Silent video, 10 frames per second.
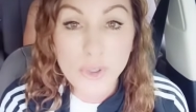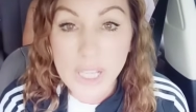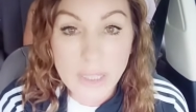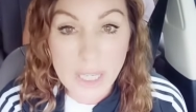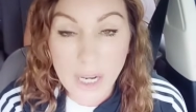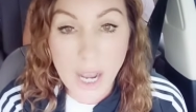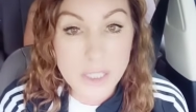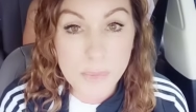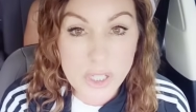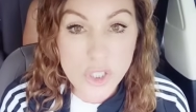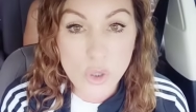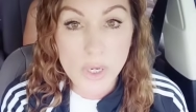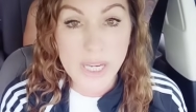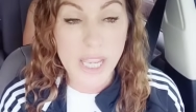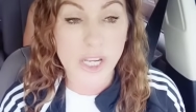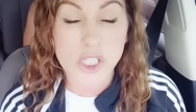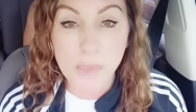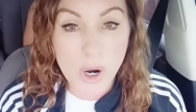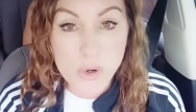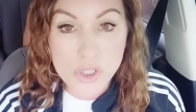pruning that God's been doing,
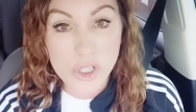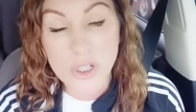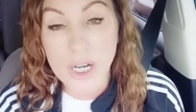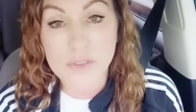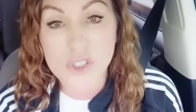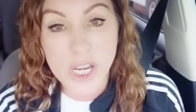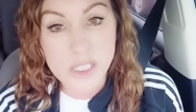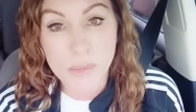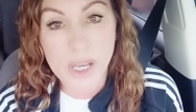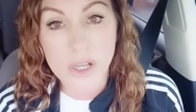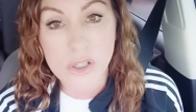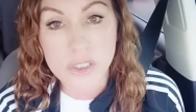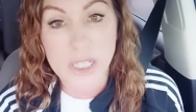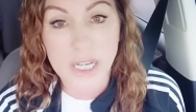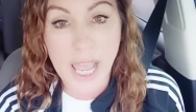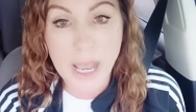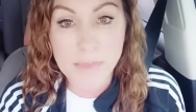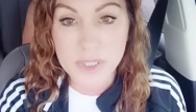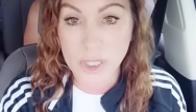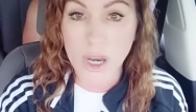exposure of Jezebels and
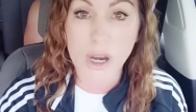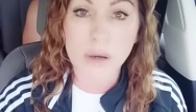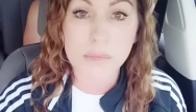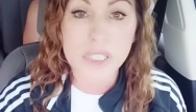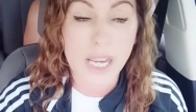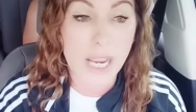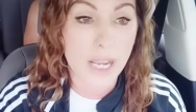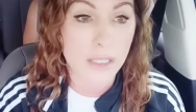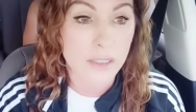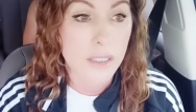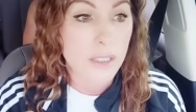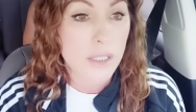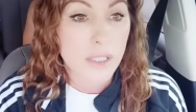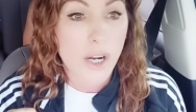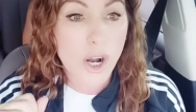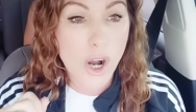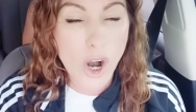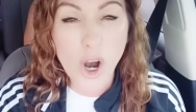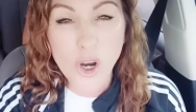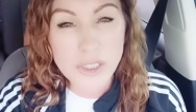Absaloms and
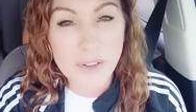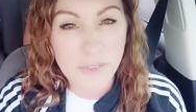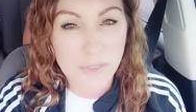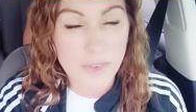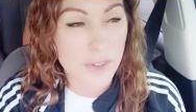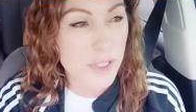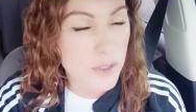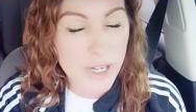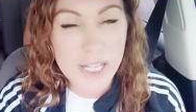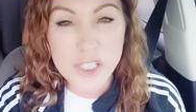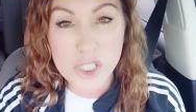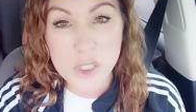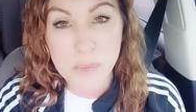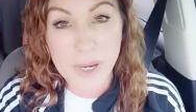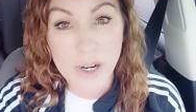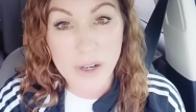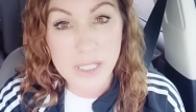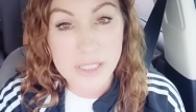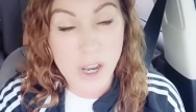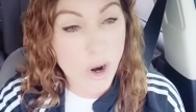all this religious
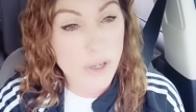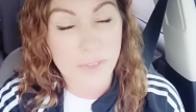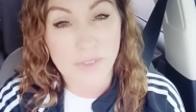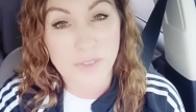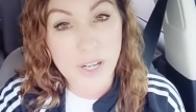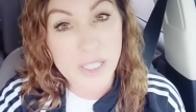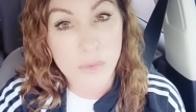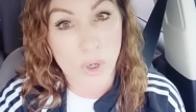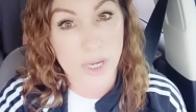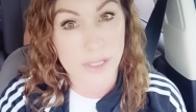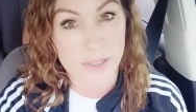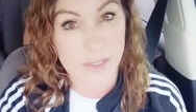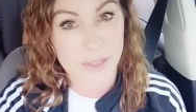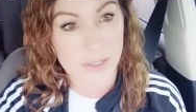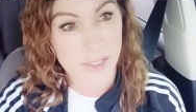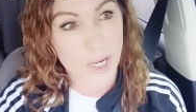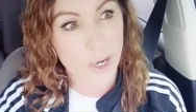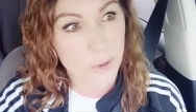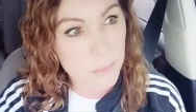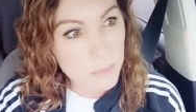spirits, all the fun ones,
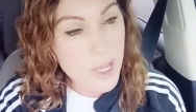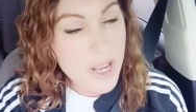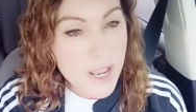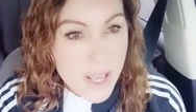you know,